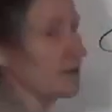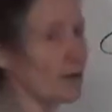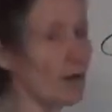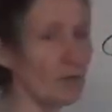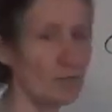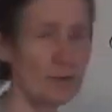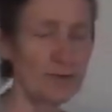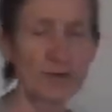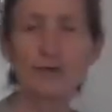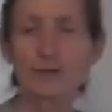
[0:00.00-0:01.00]
in hot
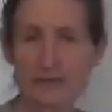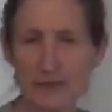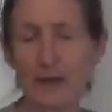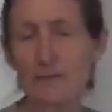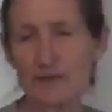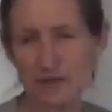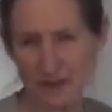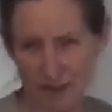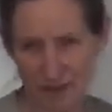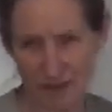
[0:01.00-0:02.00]
water, you can damage
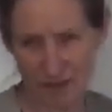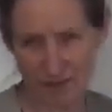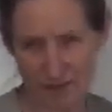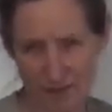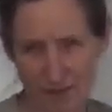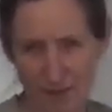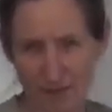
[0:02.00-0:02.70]
the tissues.